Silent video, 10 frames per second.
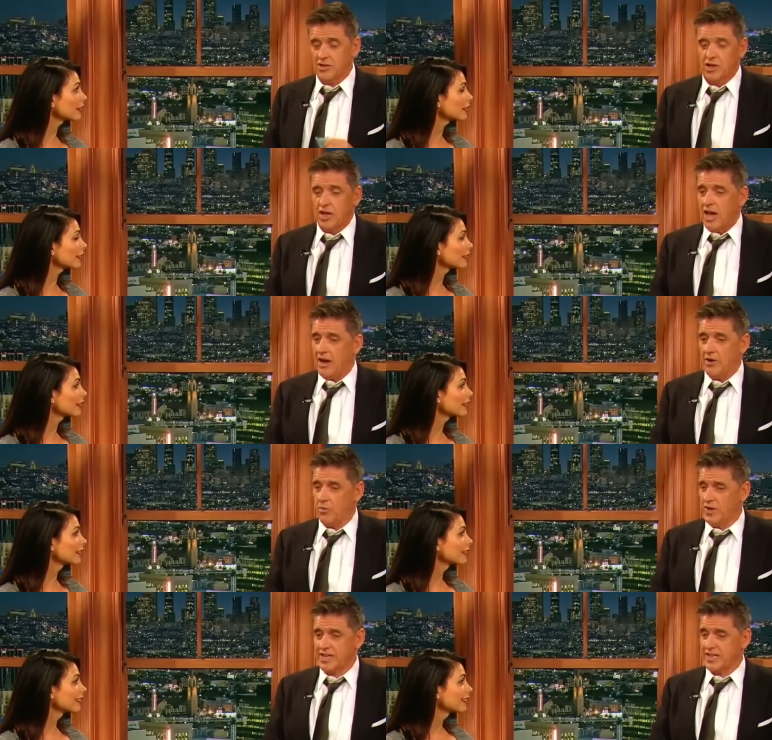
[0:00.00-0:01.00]
Speaker 1: uh, we can
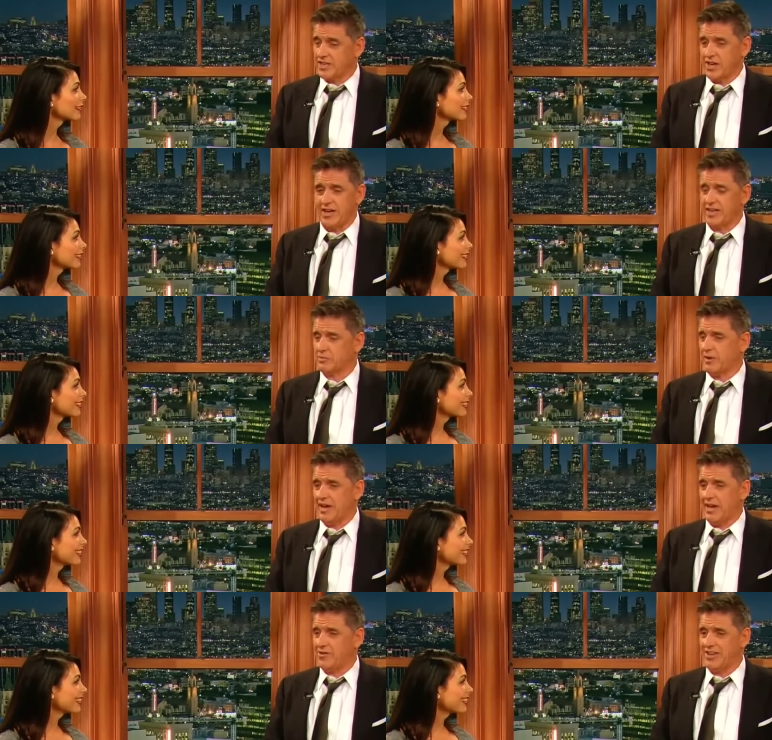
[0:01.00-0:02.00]
cut his butt out
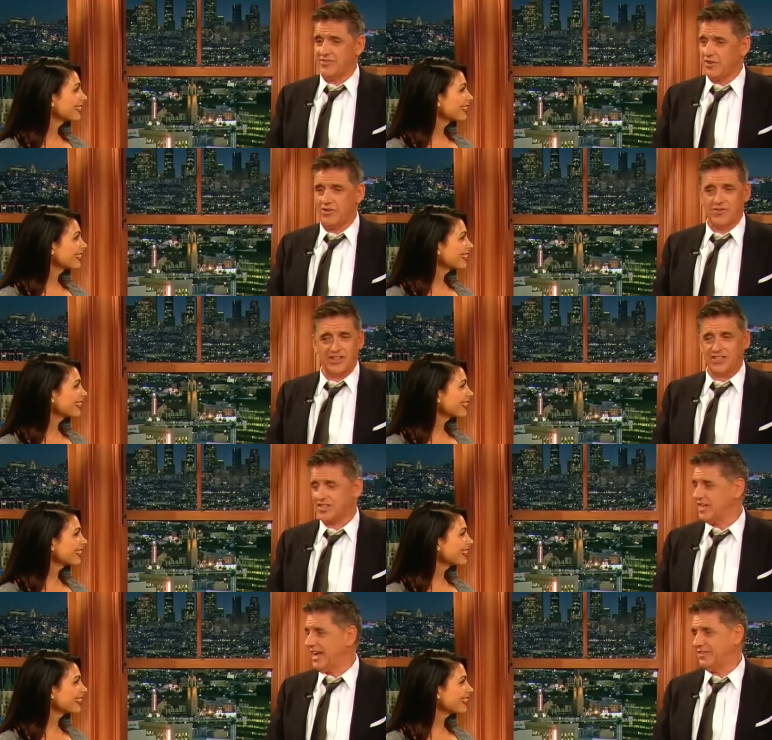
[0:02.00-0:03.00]
even although this is a live
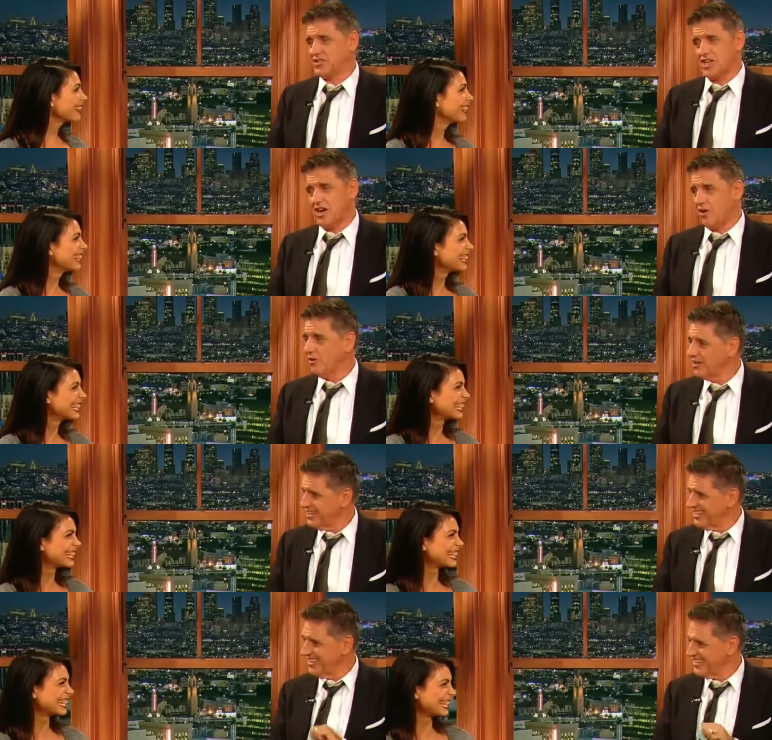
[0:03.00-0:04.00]
show.
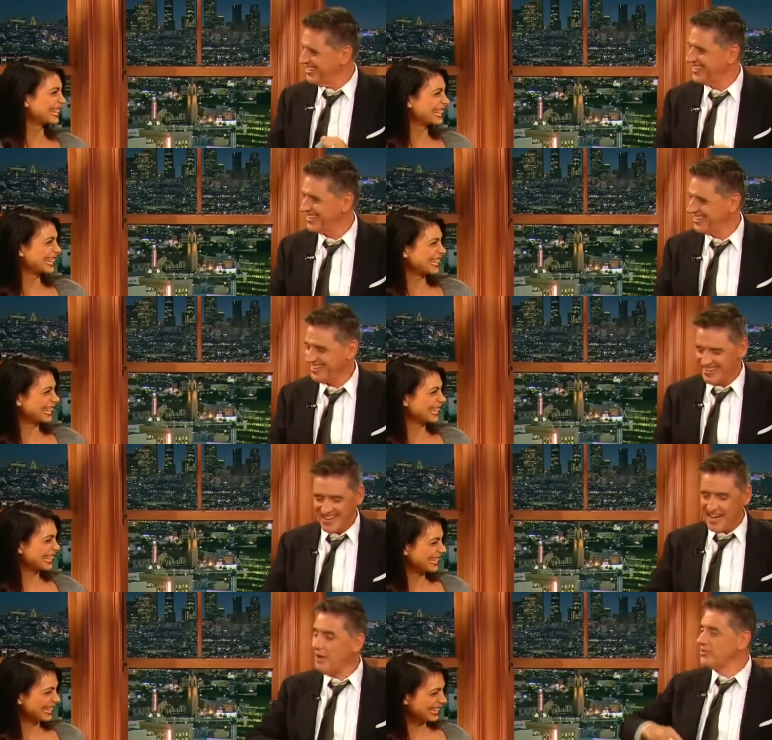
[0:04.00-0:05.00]
How are you
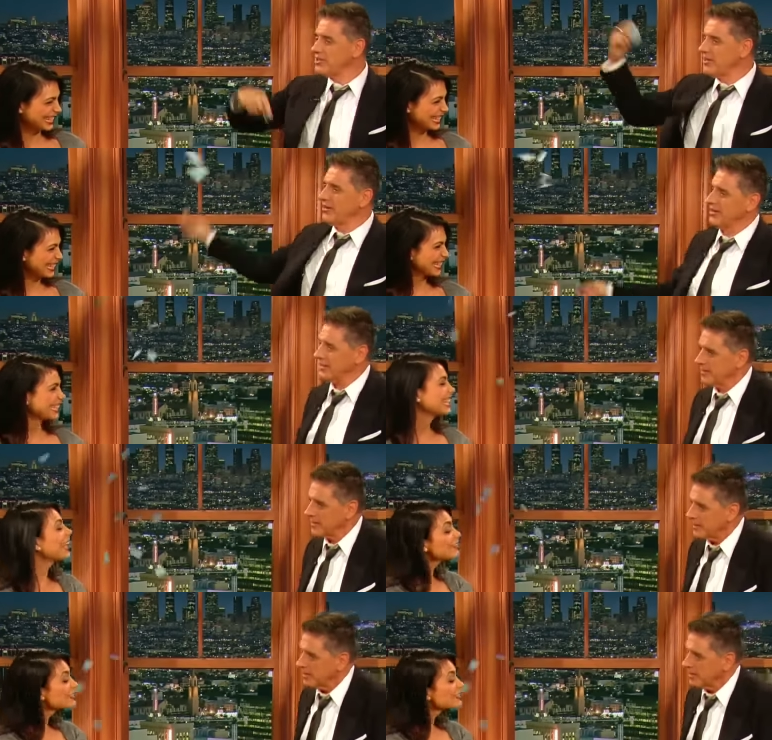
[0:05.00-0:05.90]
doing? I'm doing